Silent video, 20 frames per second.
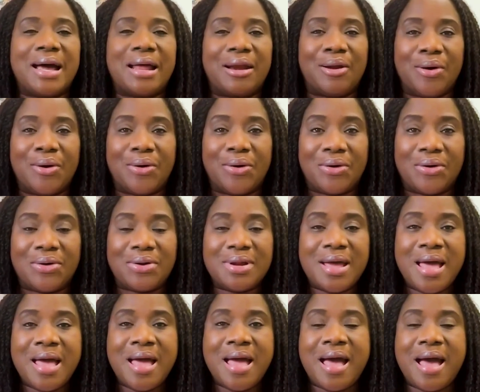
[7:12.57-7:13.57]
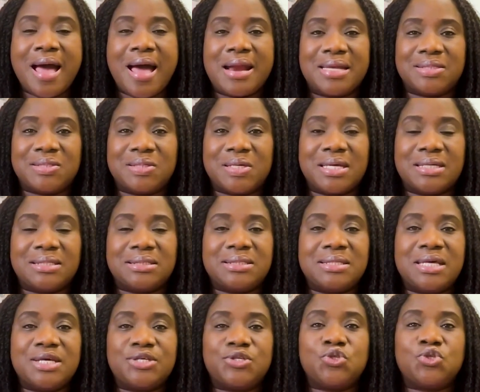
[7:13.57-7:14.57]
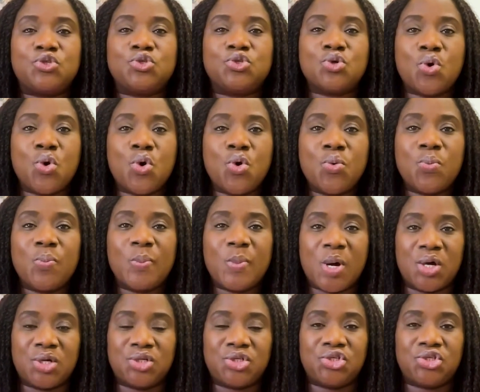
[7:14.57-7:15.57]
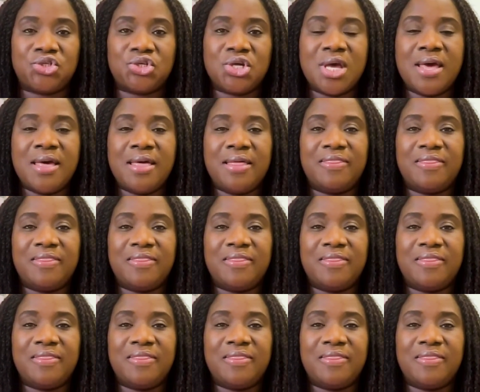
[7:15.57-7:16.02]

And as you can see, there's so much